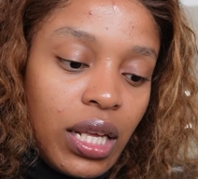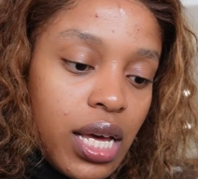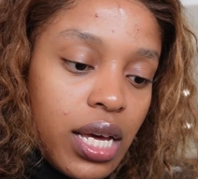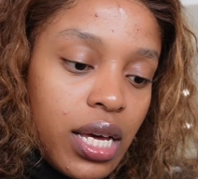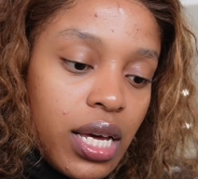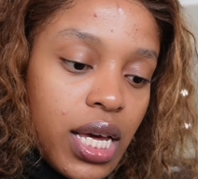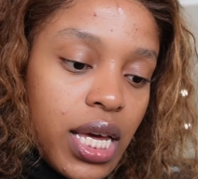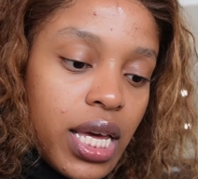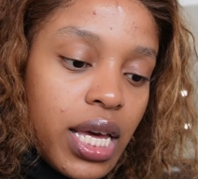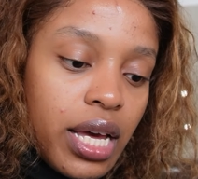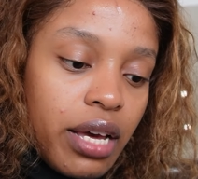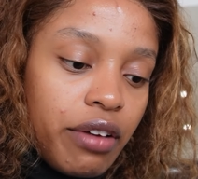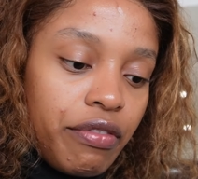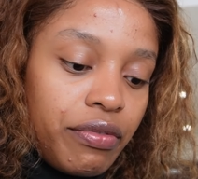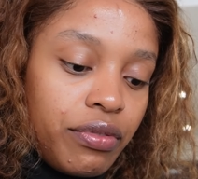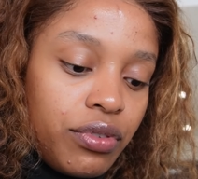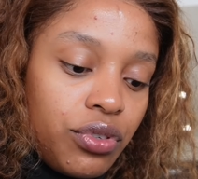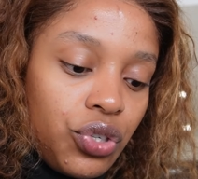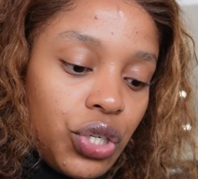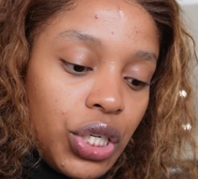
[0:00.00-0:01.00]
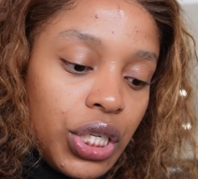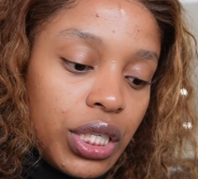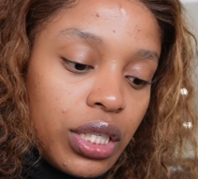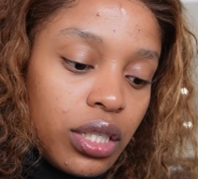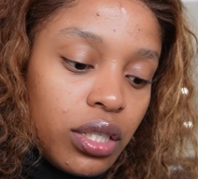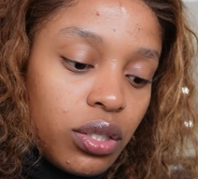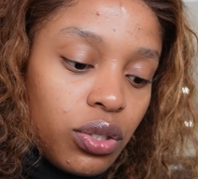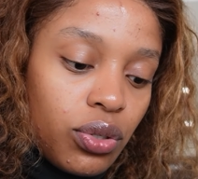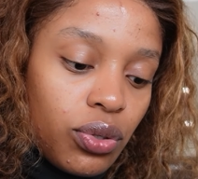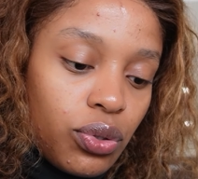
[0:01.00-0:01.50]
Yeah, I have
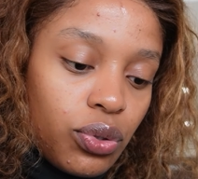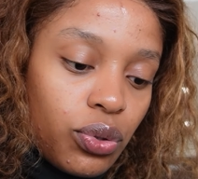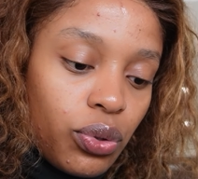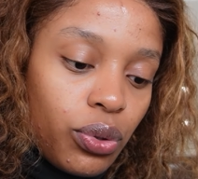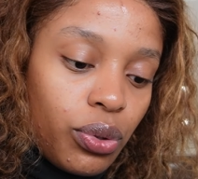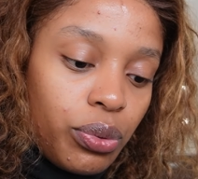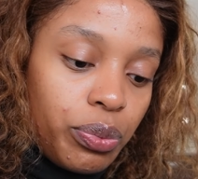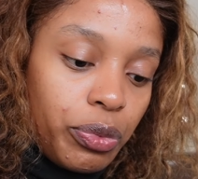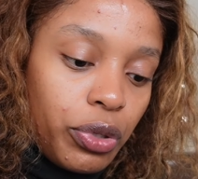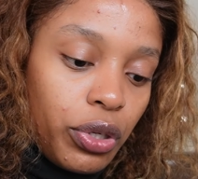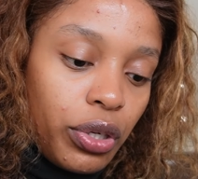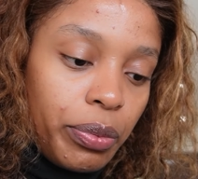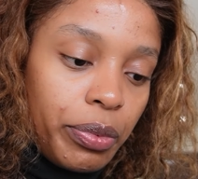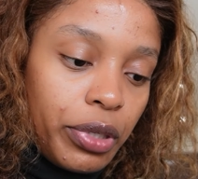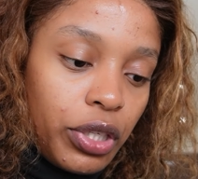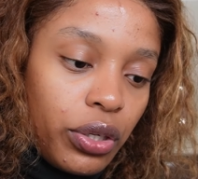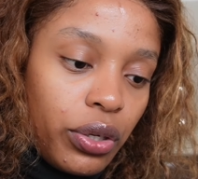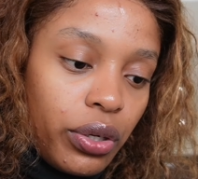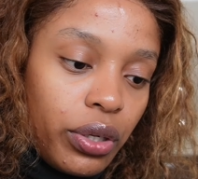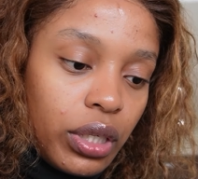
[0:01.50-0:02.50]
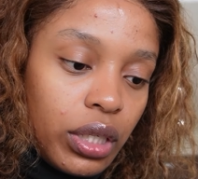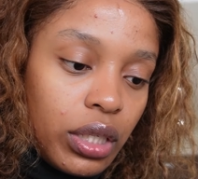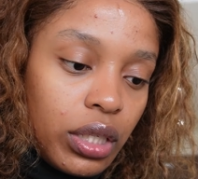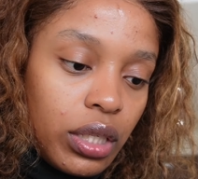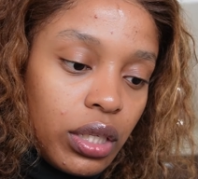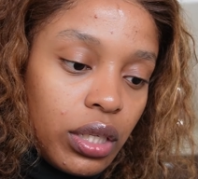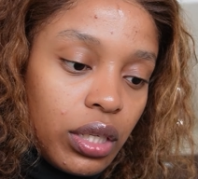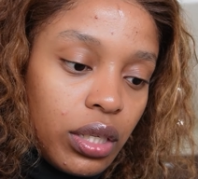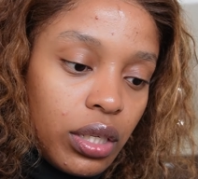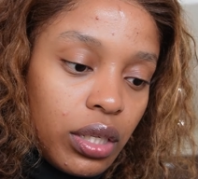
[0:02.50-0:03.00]
drinks, so I'm gonna be good.
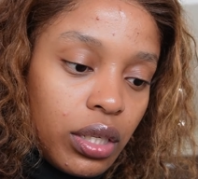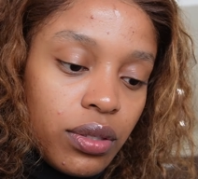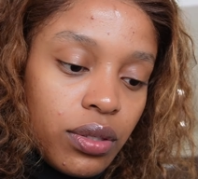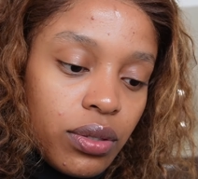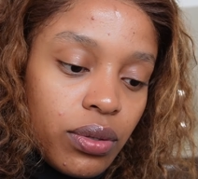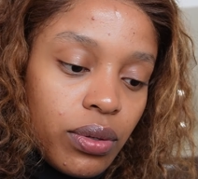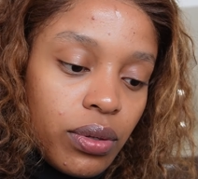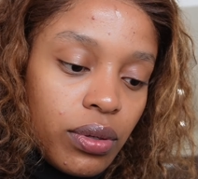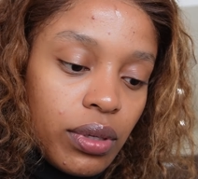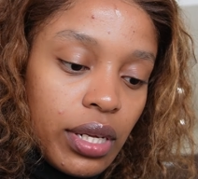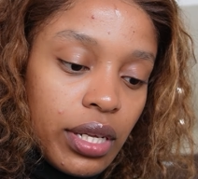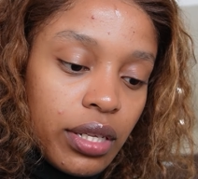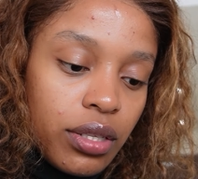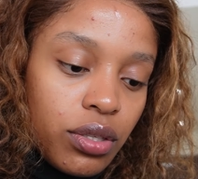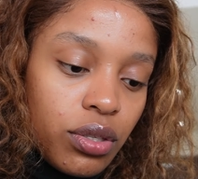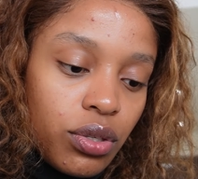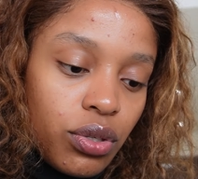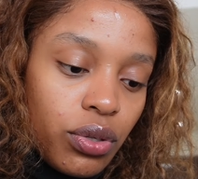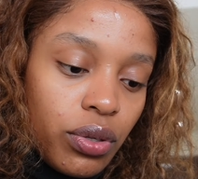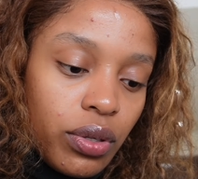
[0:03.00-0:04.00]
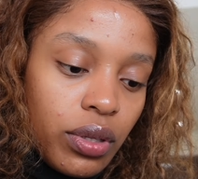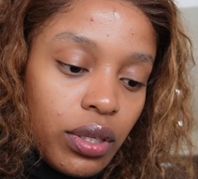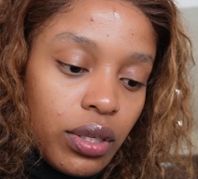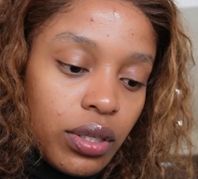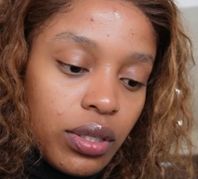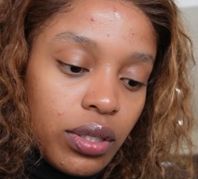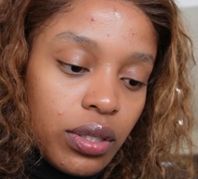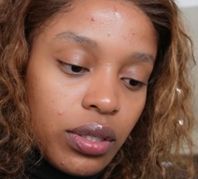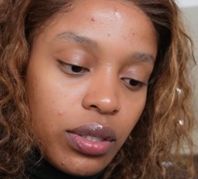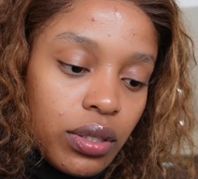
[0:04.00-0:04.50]
So let's do
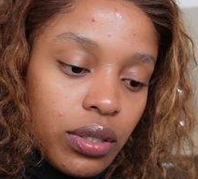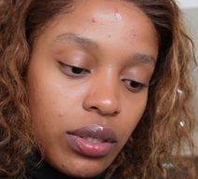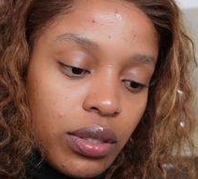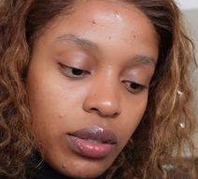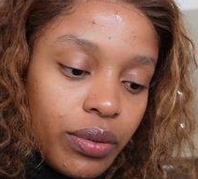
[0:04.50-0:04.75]
this.